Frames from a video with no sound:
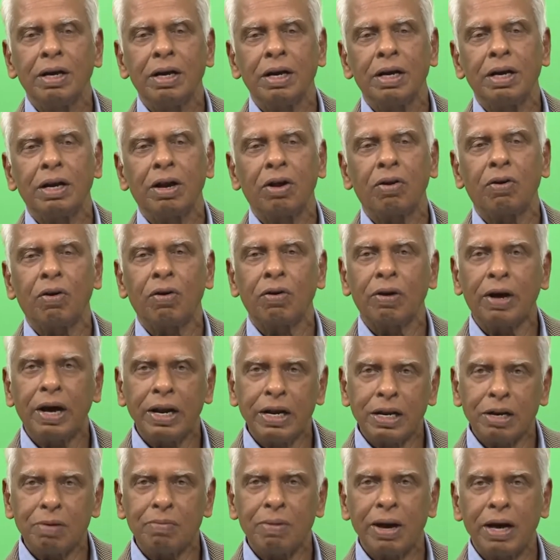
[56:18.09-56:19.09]
in an
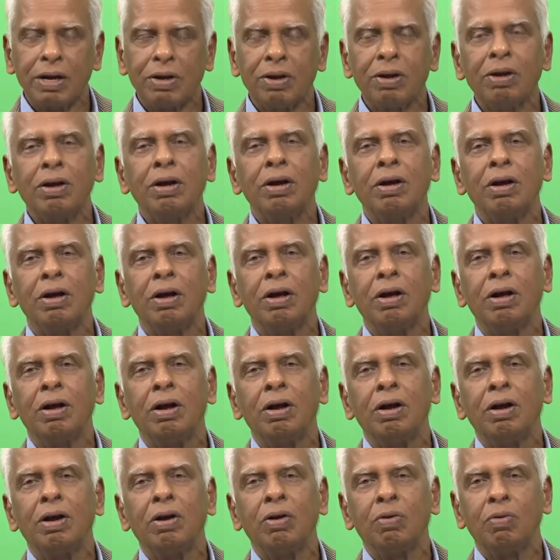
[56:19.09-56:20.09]
organic manner
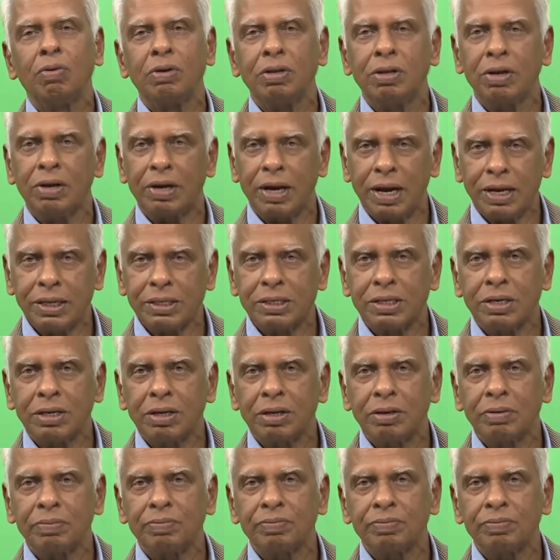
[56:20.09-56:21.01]
with the text,